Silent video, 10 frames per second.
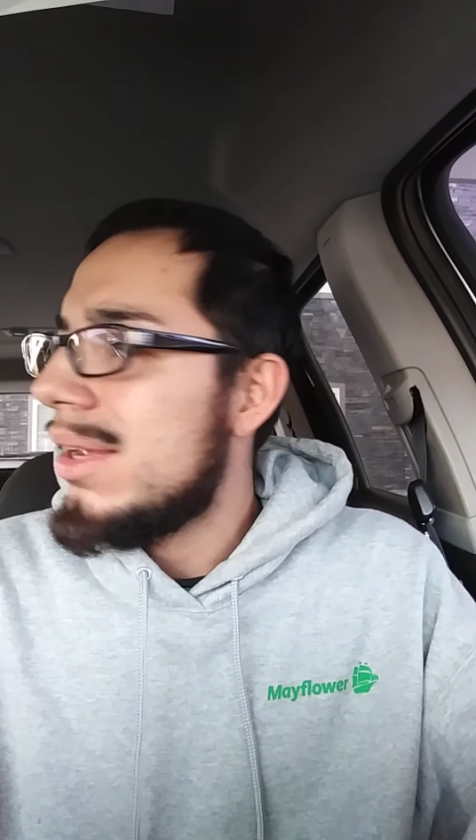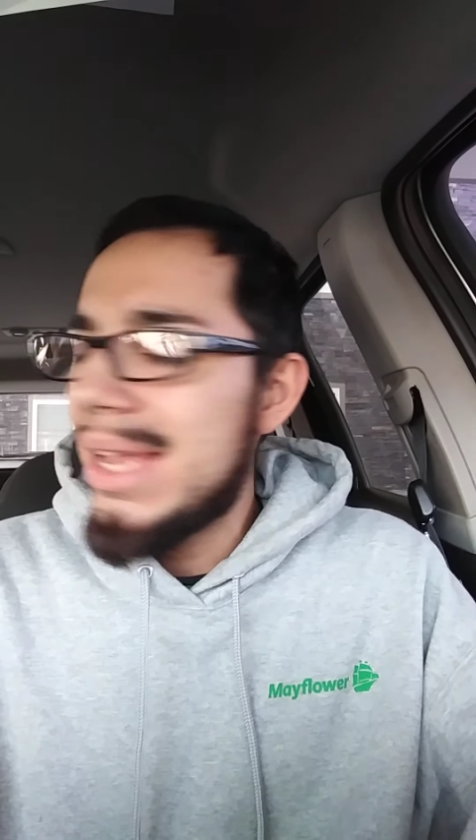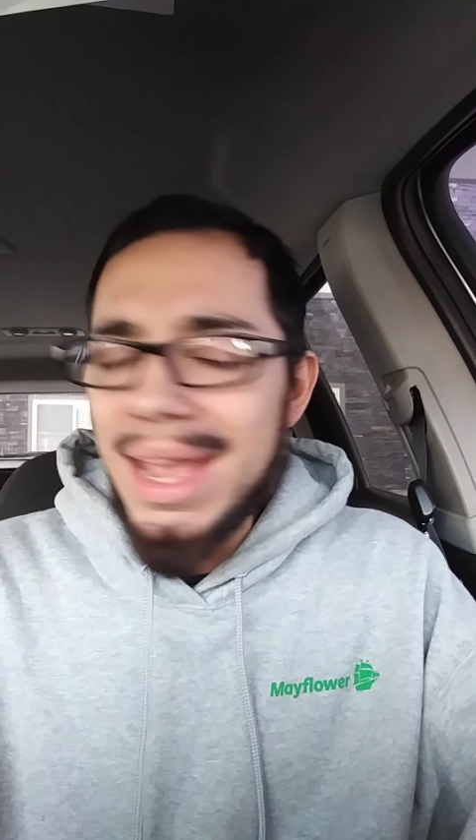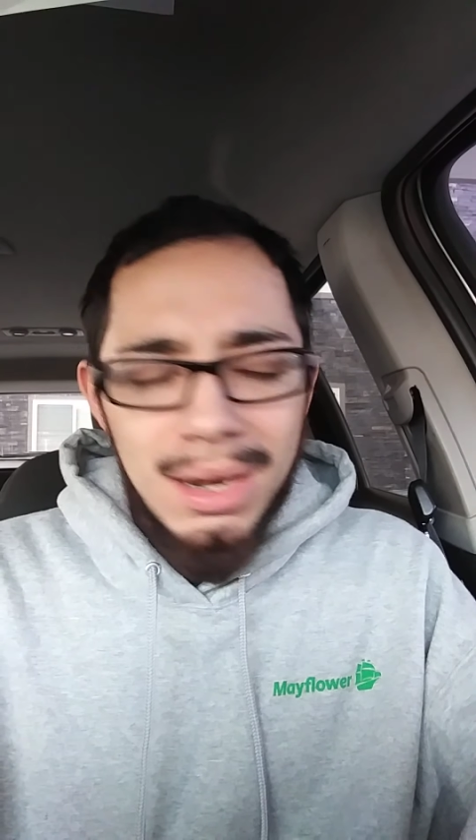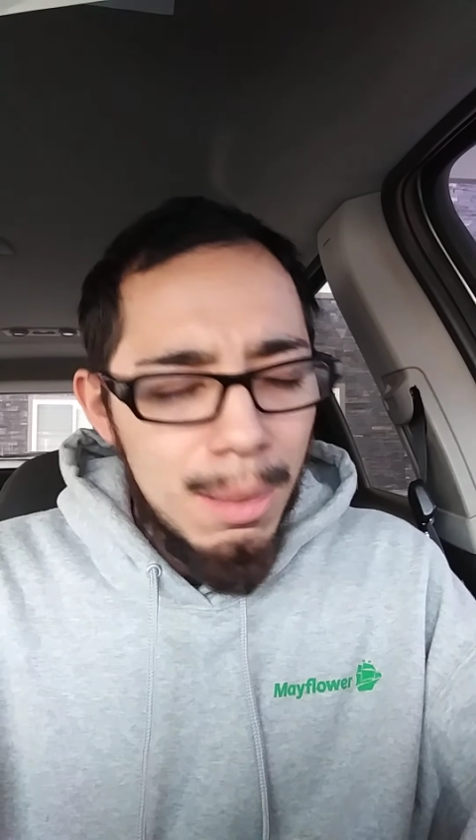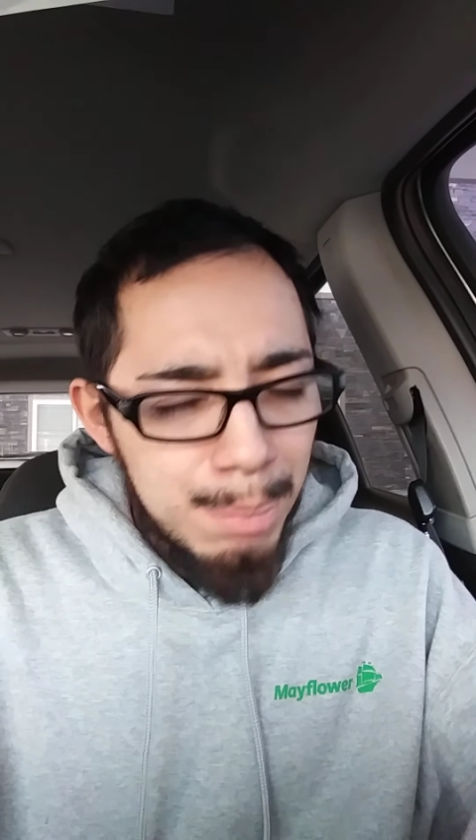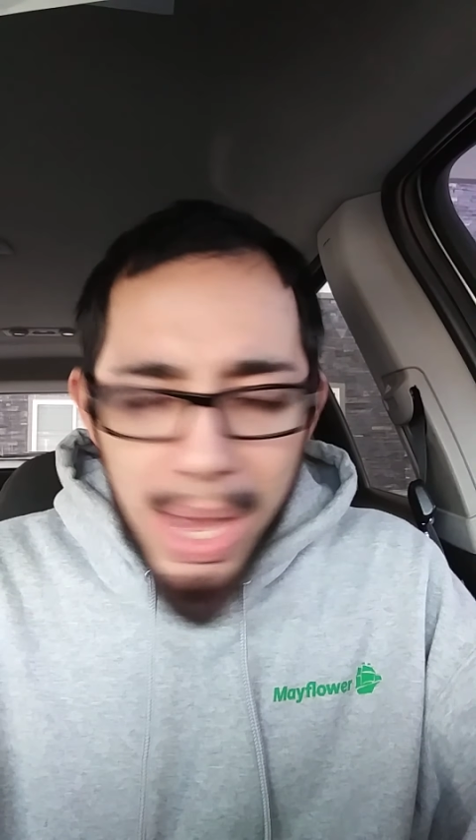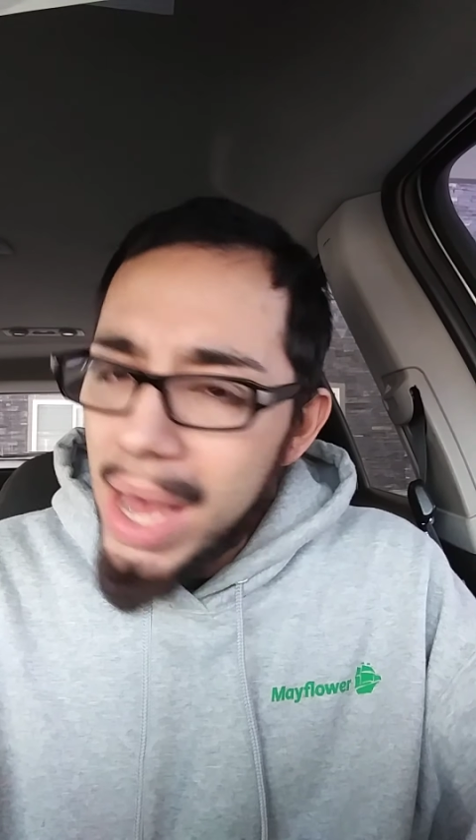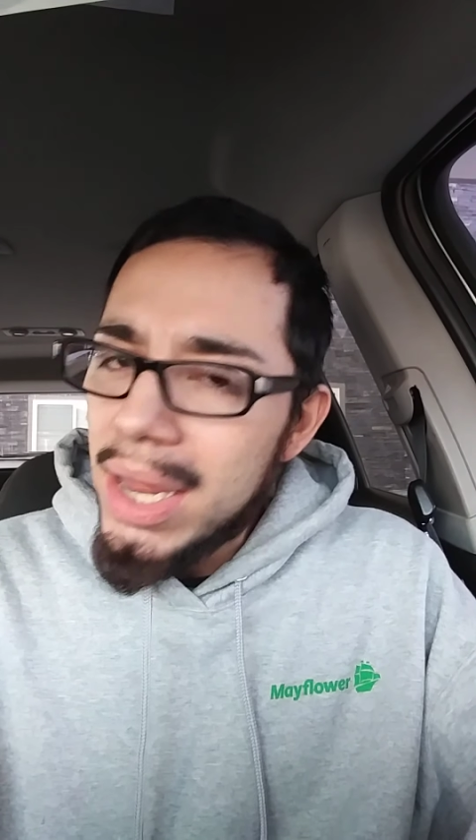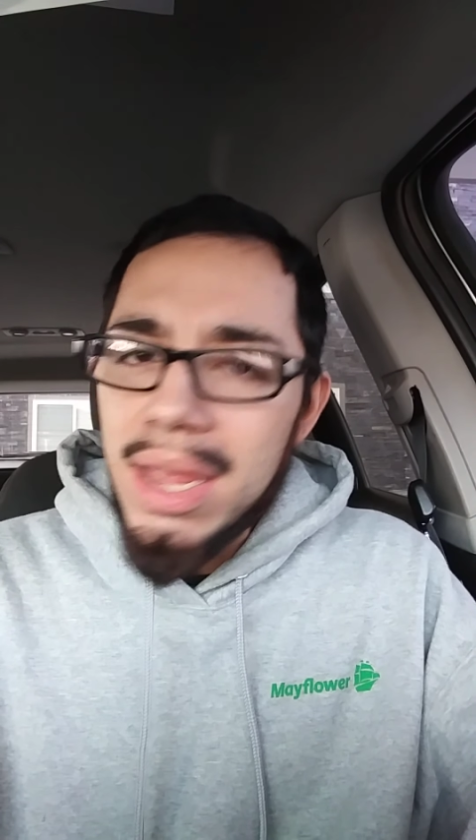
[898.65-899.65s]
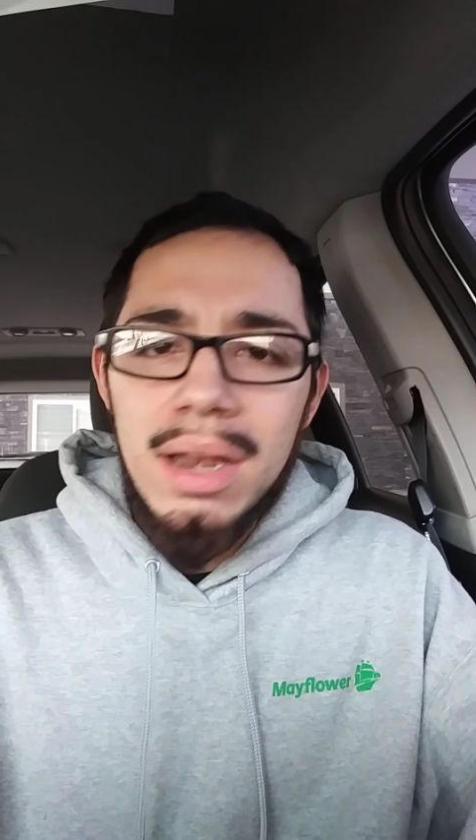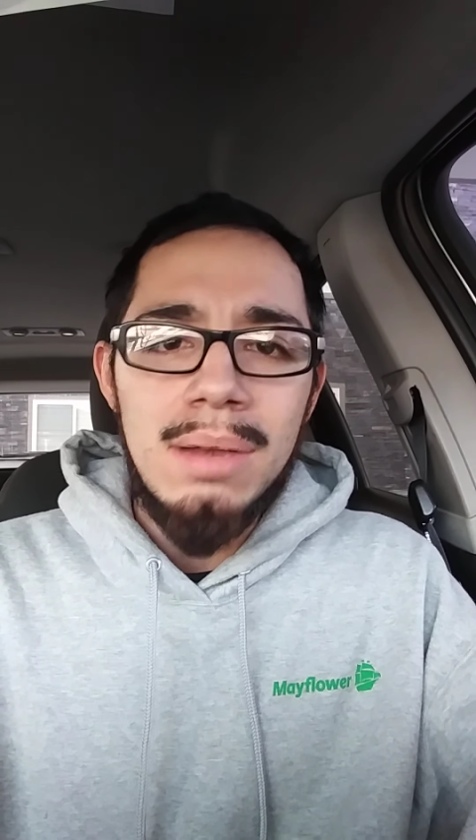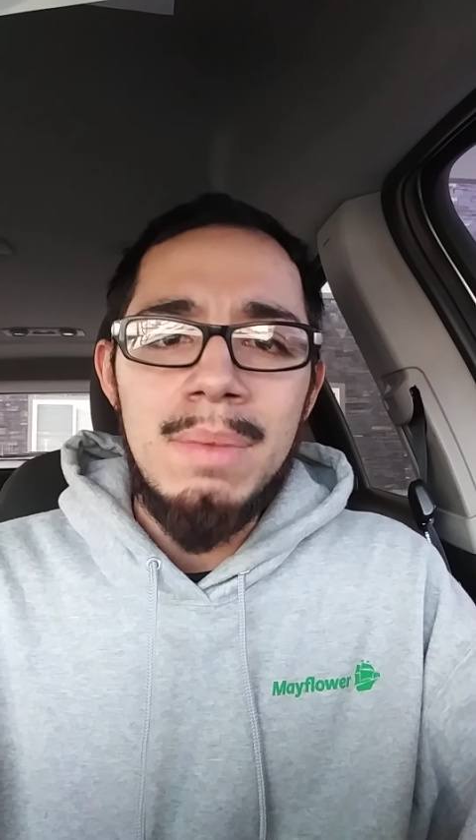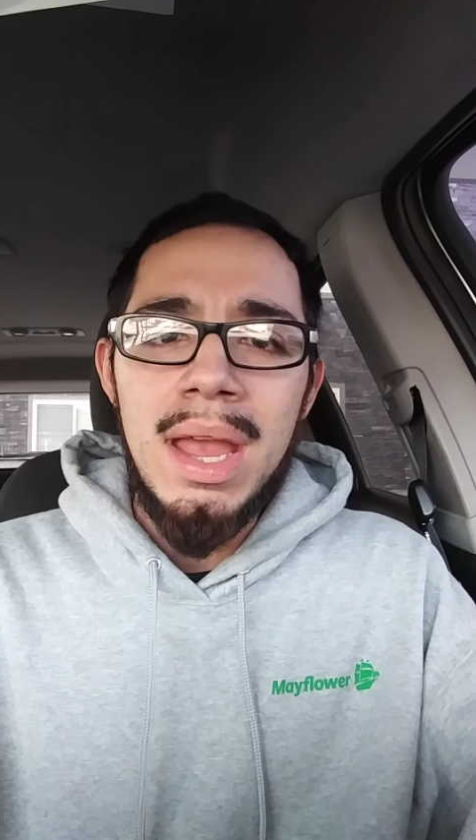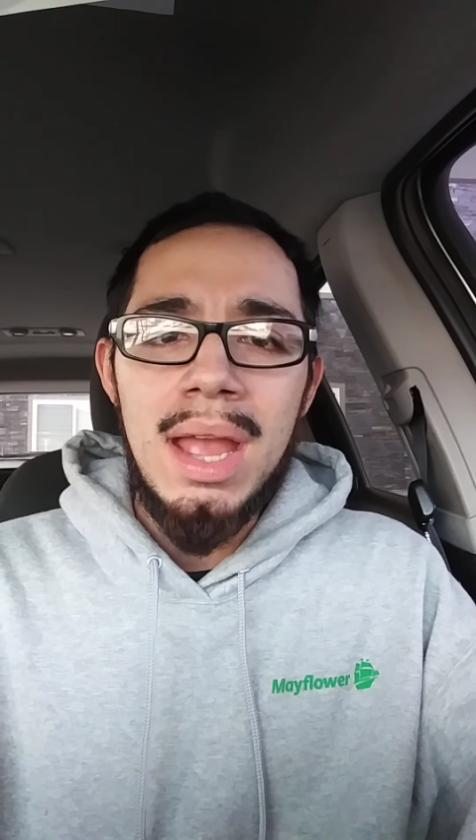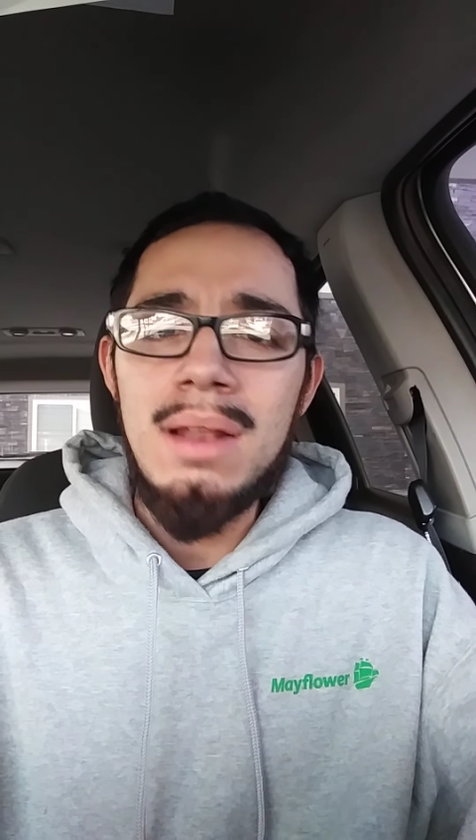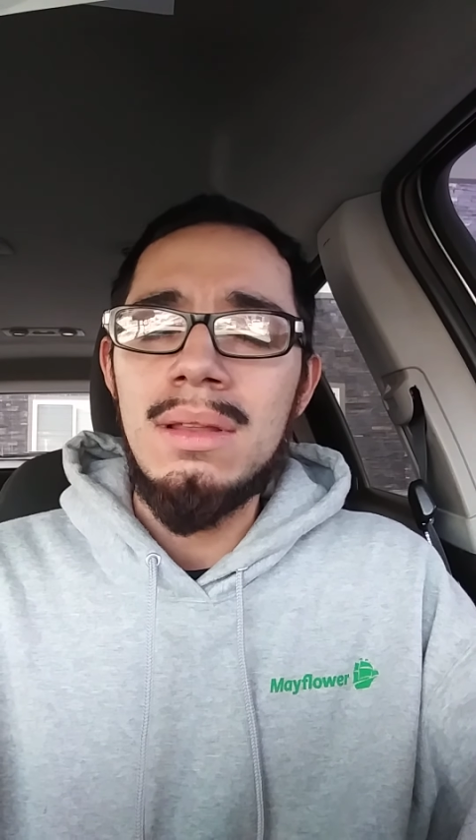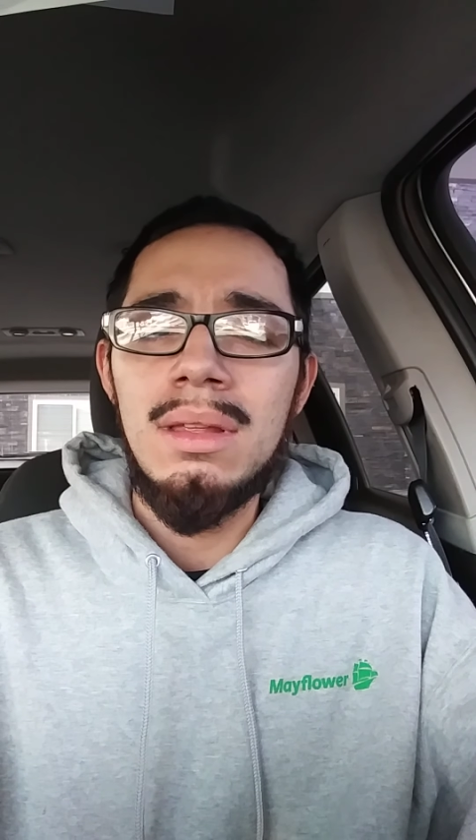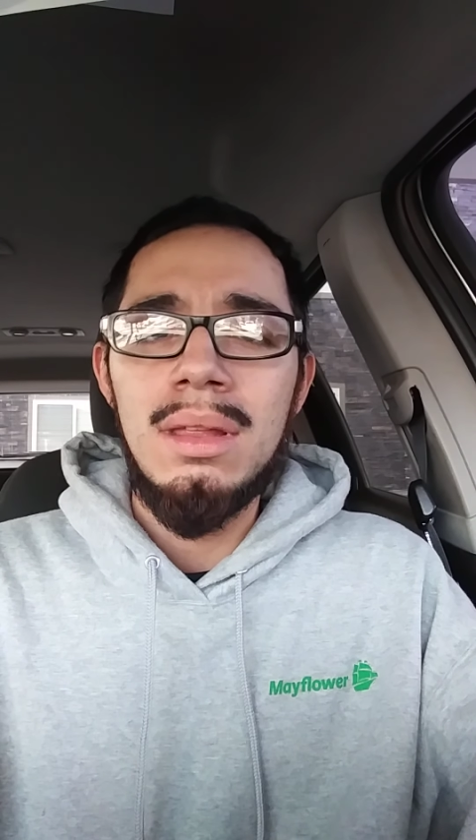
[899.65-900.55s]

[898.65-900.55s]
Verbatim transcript: Get up out of here, man.